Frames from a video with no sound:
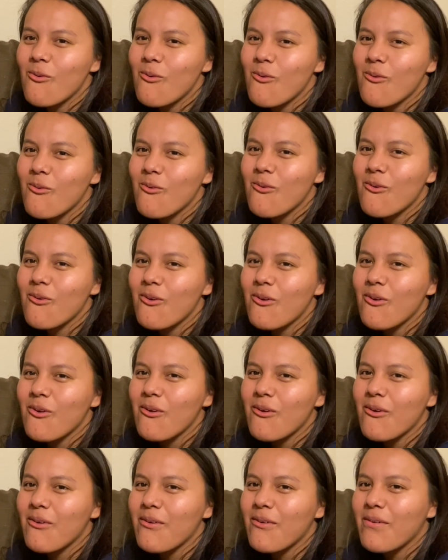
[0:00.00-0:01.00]

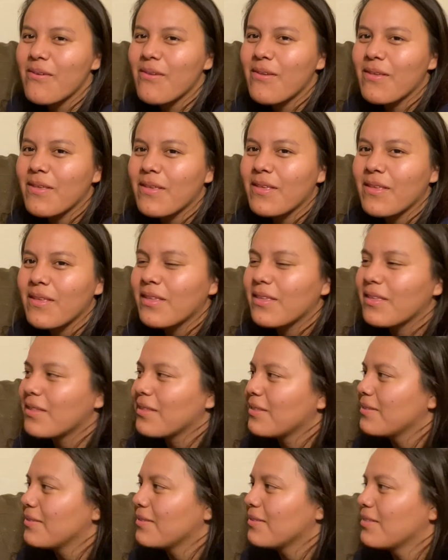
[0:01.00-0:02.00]

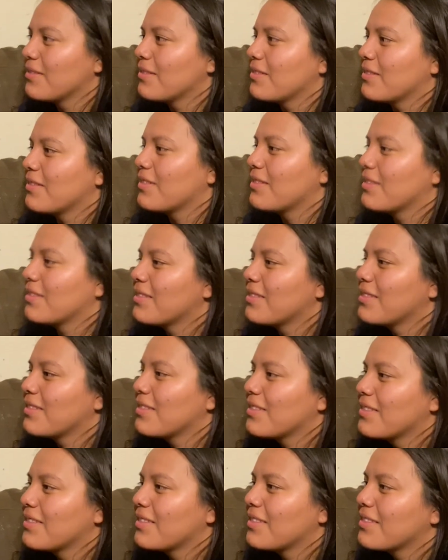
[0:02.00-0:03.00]

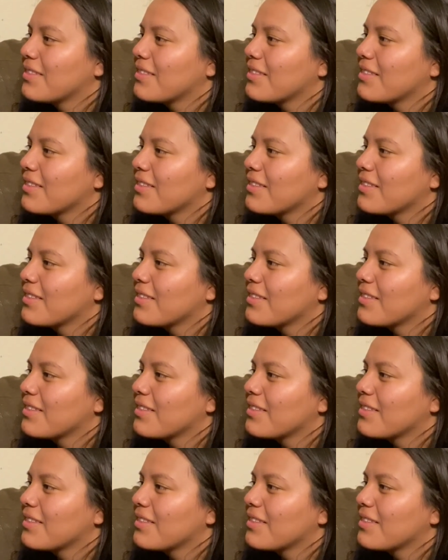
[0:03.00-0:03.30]
The person shown says nothing.